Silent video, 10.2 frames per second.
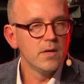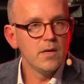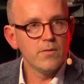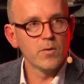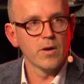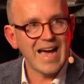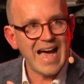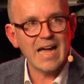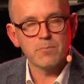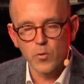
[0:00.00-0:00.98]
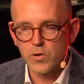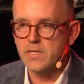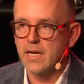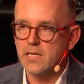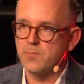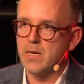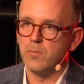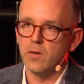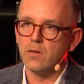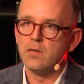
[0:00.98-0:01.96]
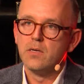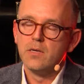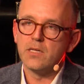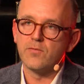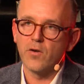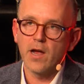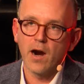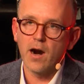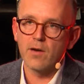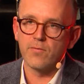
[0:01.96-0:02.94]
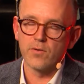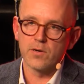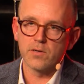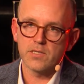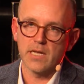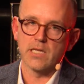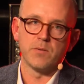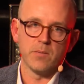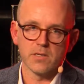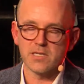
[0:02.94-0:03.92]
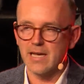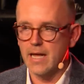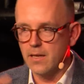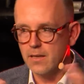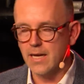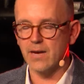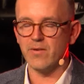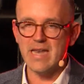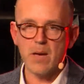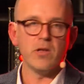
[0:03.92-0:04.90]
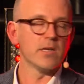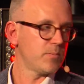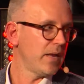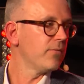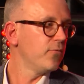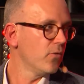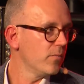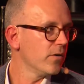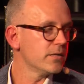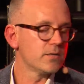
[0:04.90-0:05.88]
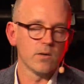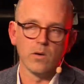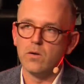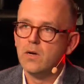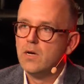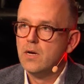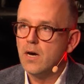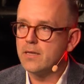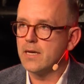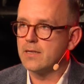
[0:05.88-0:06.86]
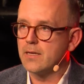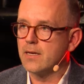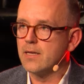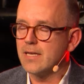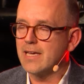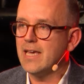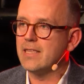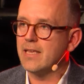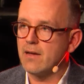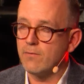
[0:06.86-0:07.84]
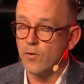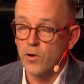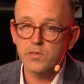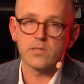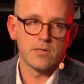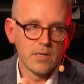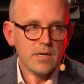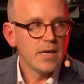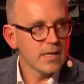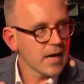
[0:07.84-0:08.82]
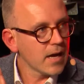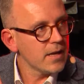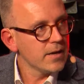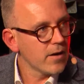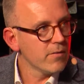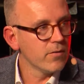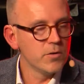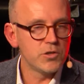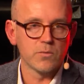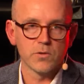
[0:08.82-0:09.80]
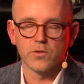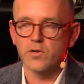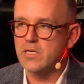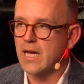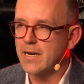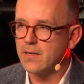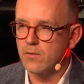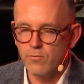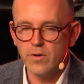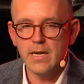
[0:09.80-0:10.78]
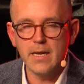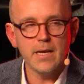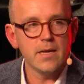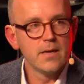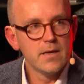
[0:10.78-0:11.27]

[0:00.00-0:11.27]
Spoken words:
if you want to add more salespeople, it's very hard for salespeople to sell a kind of a nebulous platform, right? Yep. So I think the key thing for us in our evolution was understanding the really